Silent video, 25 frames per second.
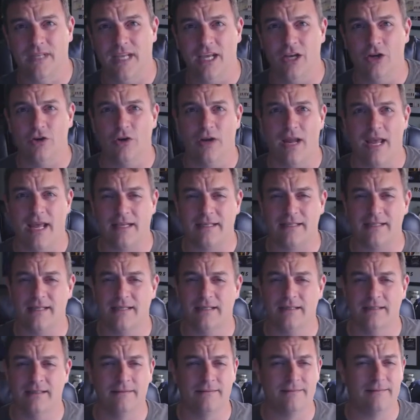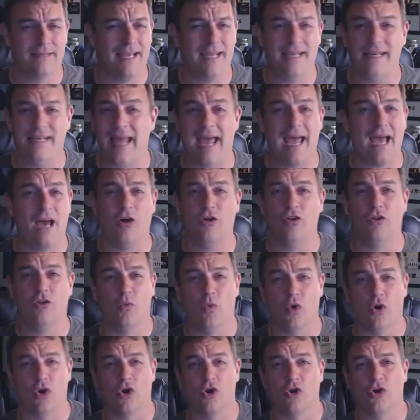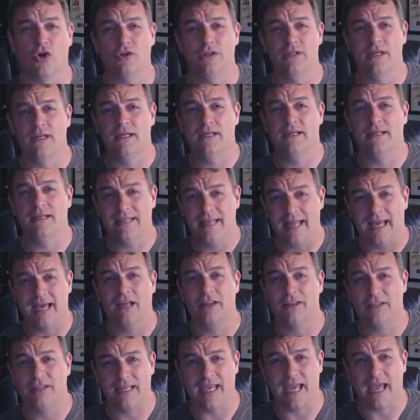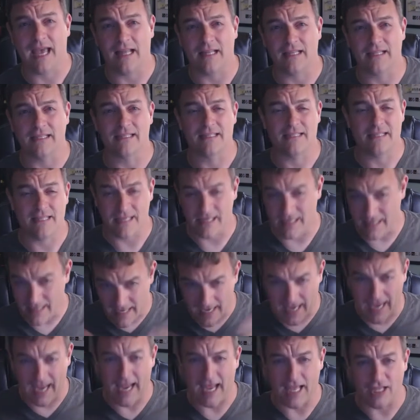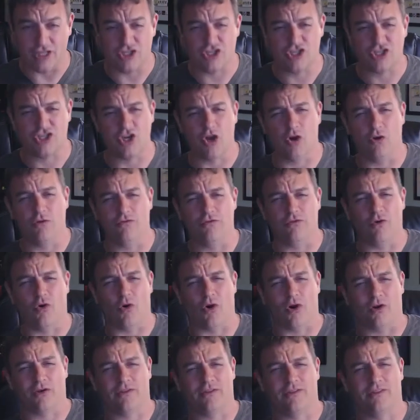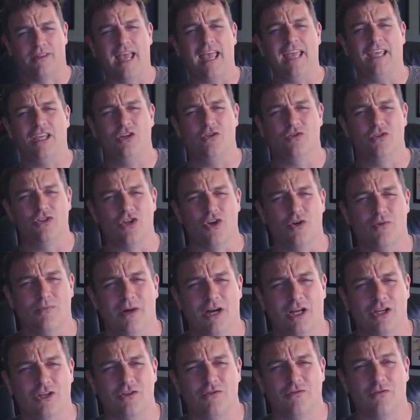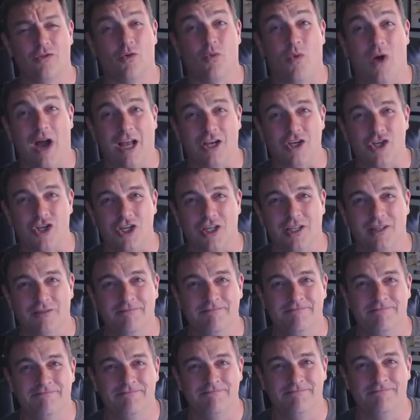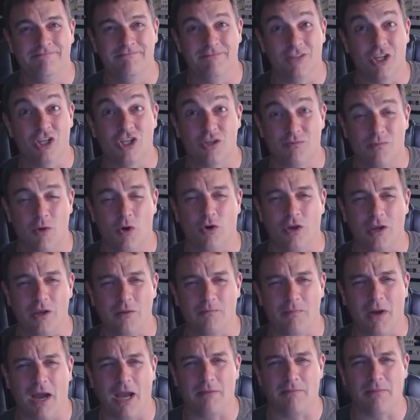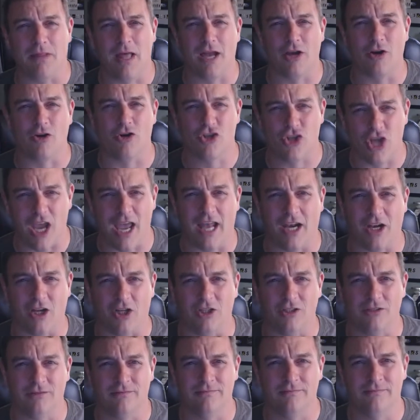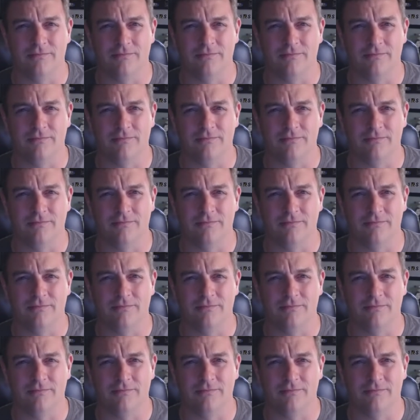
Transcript: internet, and now the world, now the galaxy, and so forth. Thank you so much for watching the Smoking Pipeliner channel.